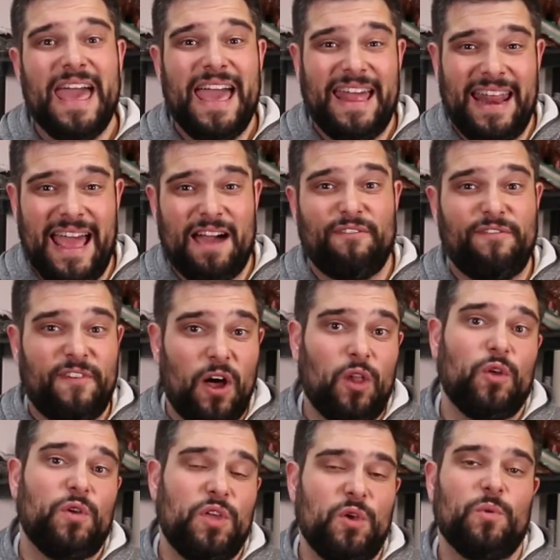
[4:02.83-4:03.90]
and have
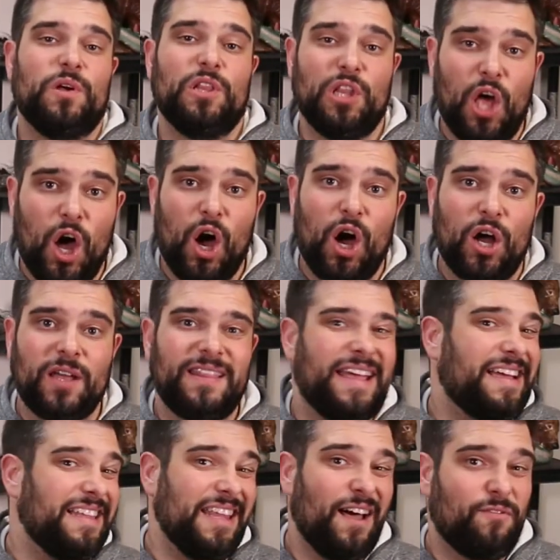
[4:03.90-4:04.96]
follow you along
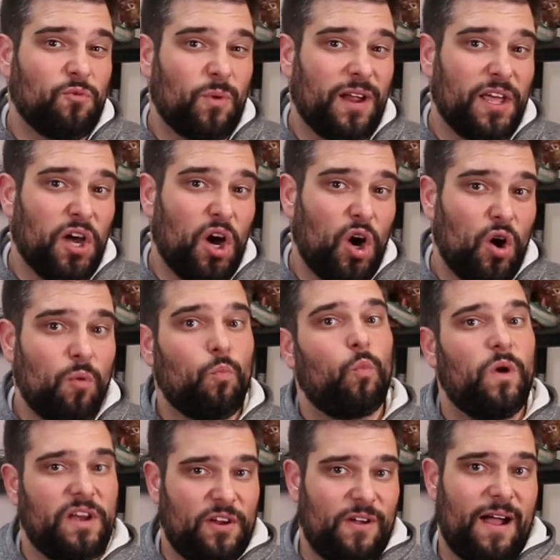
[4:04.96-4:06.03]
like a loved one at home
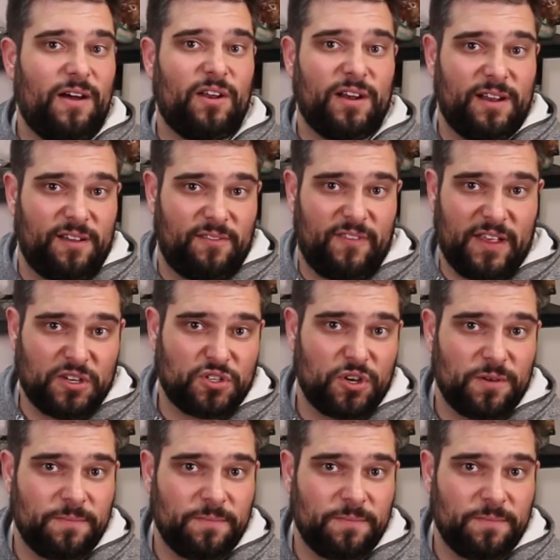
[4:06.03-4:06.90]
when you're out on an adventure.